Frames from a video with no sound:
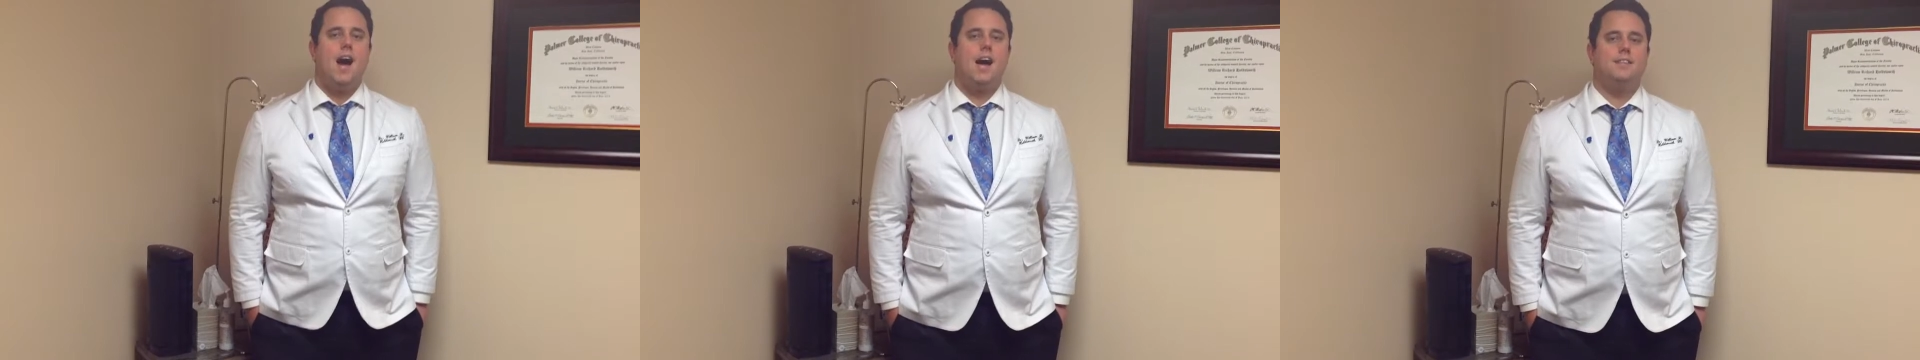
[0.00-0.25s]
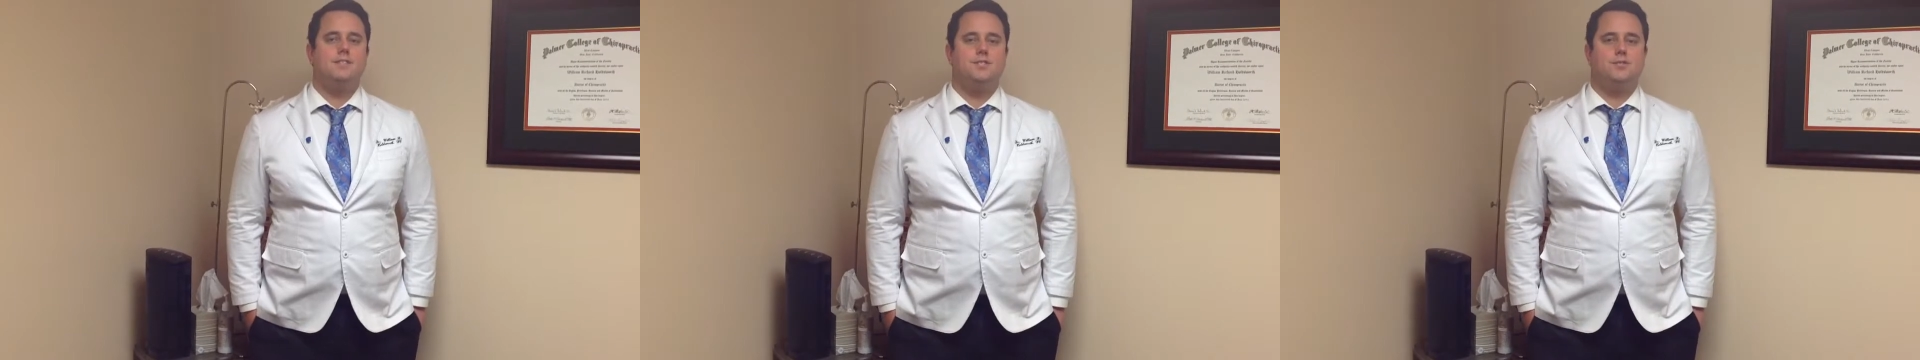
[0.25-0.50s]
Hi,
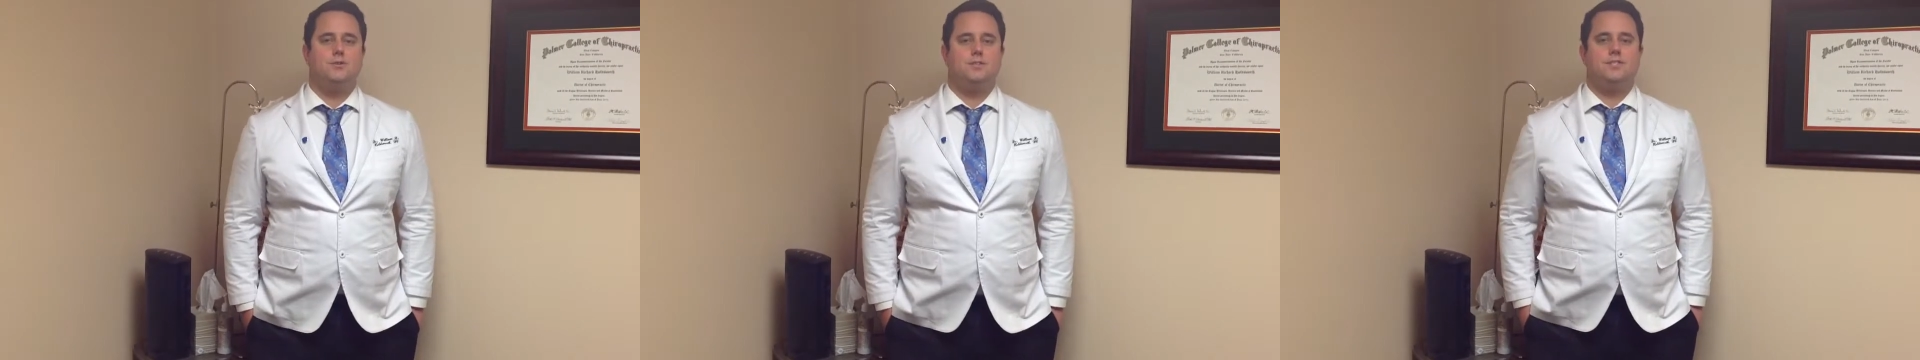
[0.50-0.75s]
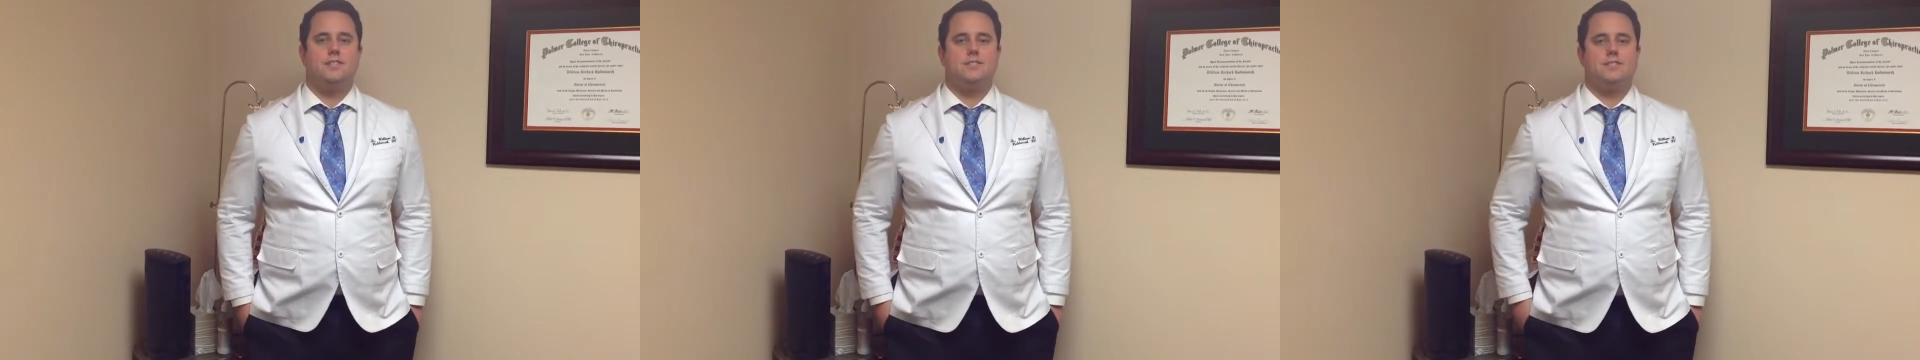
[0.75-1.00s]
this is your
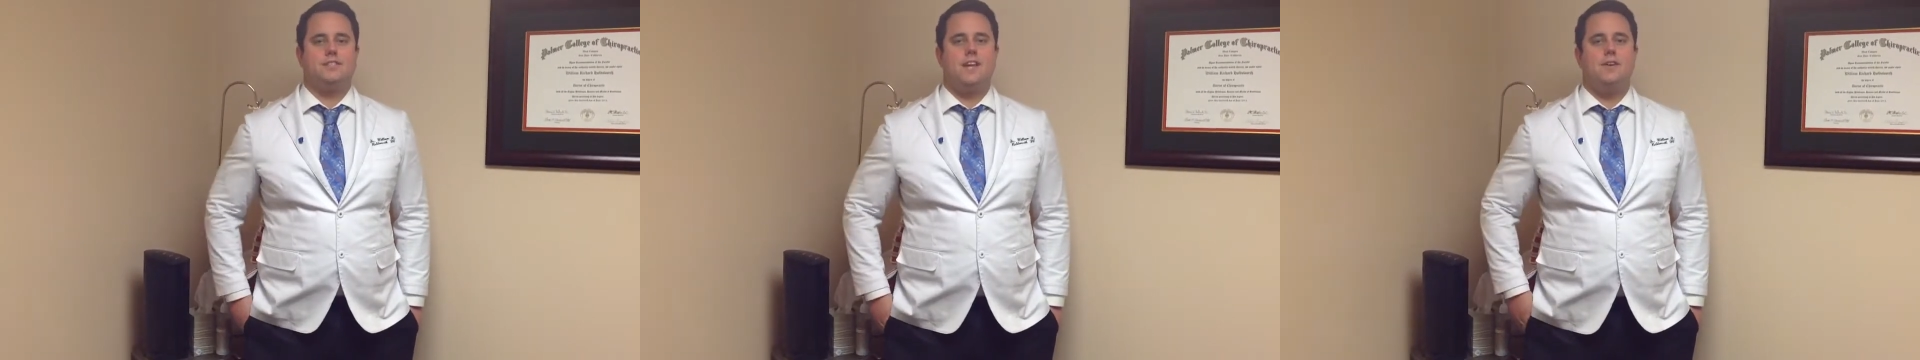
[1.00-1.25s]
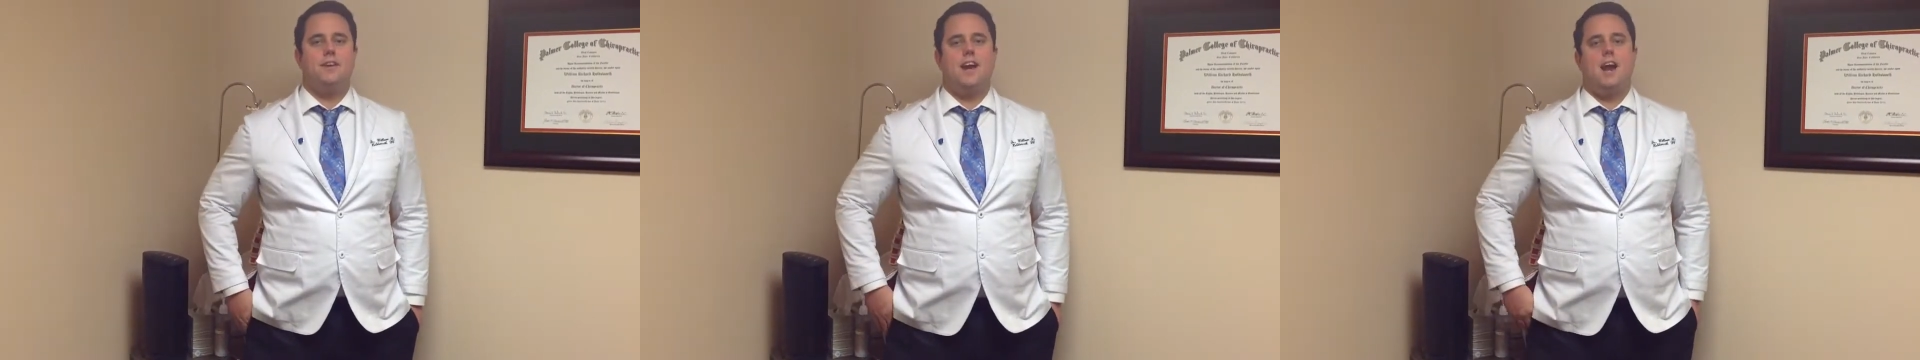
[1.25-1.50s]
Sussex
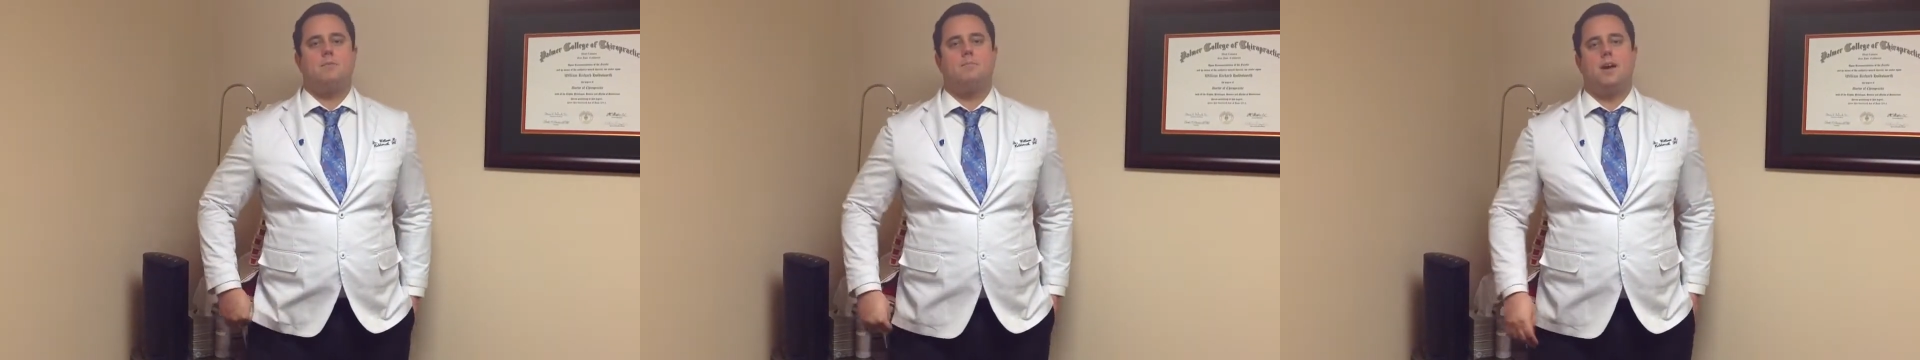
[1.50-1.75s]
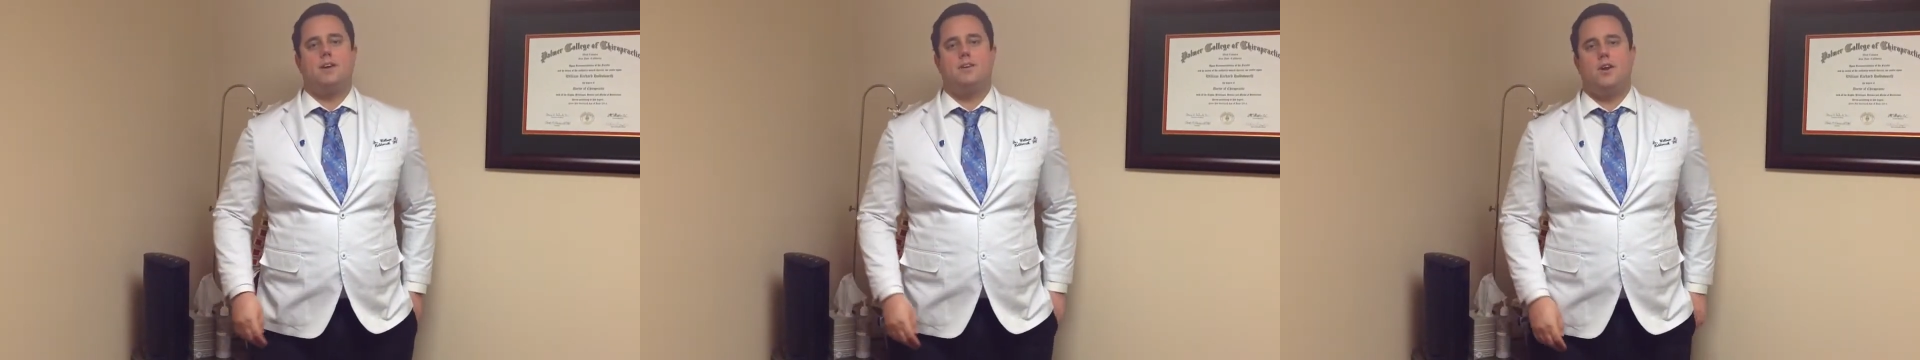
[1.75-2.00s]
County
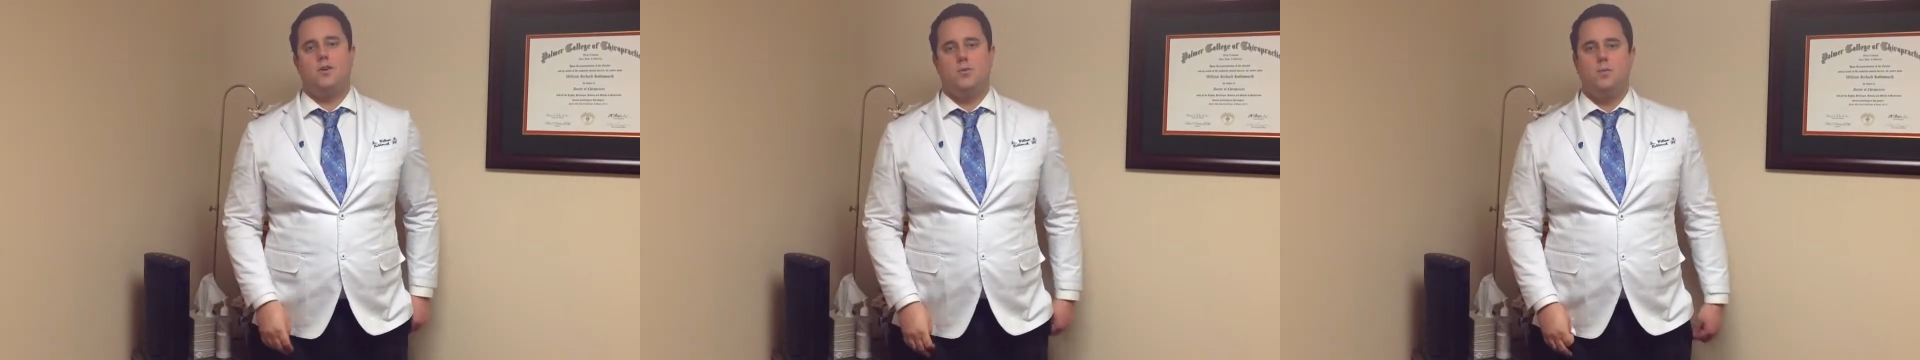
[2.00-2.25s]
chiropractor, Dr.